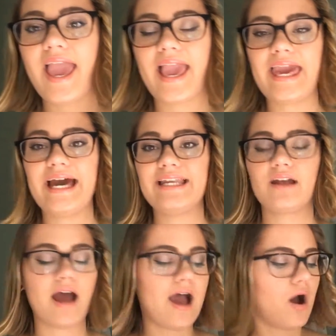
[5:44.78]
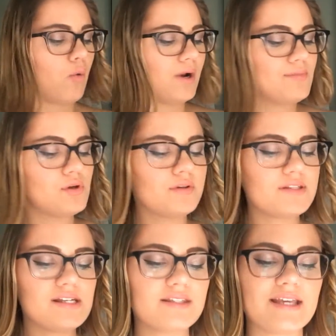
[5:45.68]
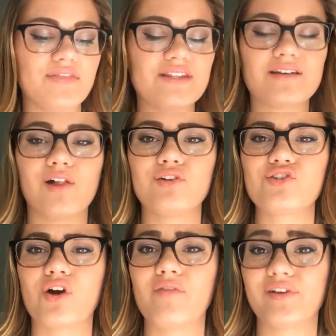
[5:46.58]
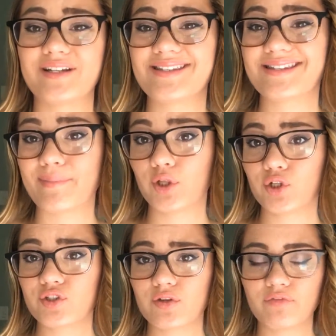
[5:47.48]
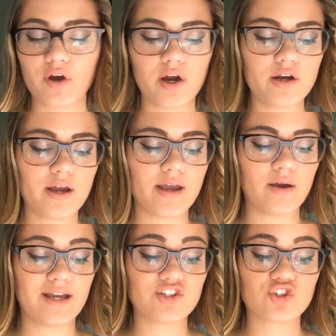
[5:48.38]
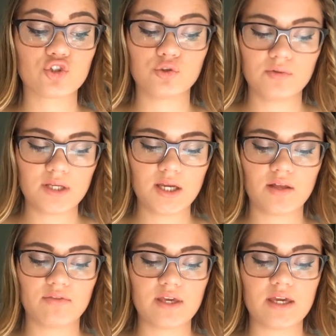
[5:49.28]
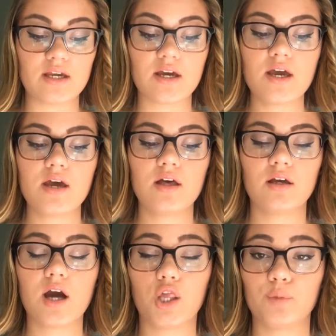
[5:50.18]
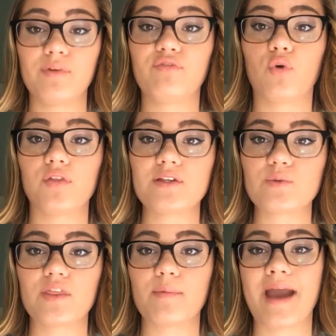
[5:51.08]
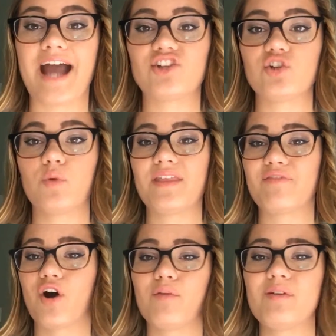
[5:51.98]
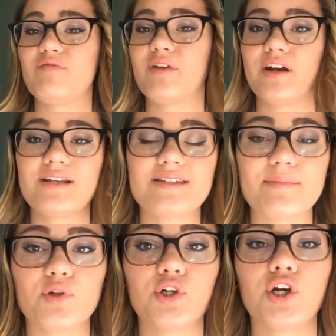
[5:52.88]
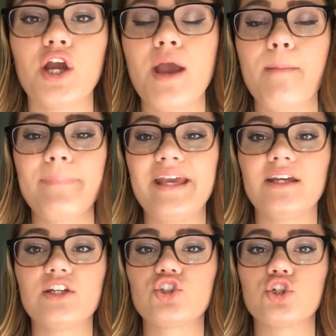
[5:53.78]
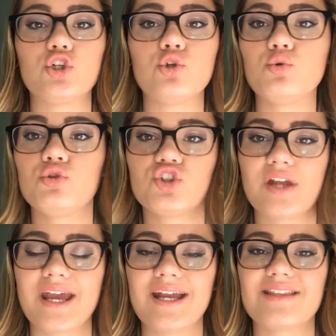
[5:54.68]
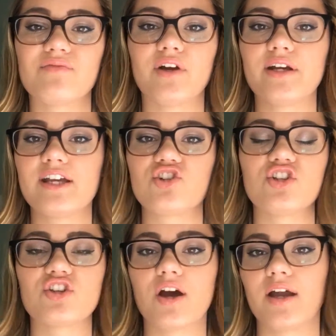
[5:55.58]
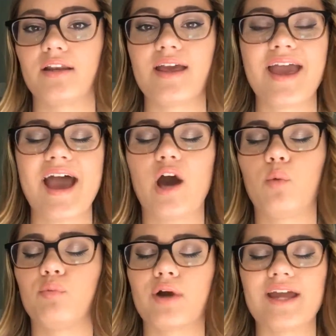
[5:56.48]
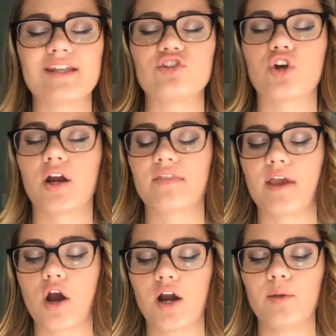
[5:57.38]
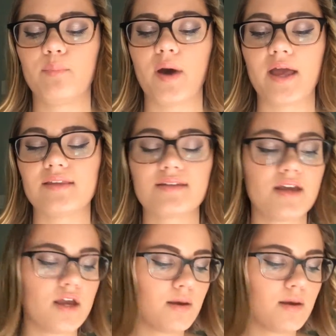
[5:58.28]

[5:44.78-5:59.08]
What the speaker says: And what I'm noticing is that these colors are all very similar so far, excluding the color before this one, the patchy one. They've all been very similar, pinkish nude shades, variations on how bright and dark they are, but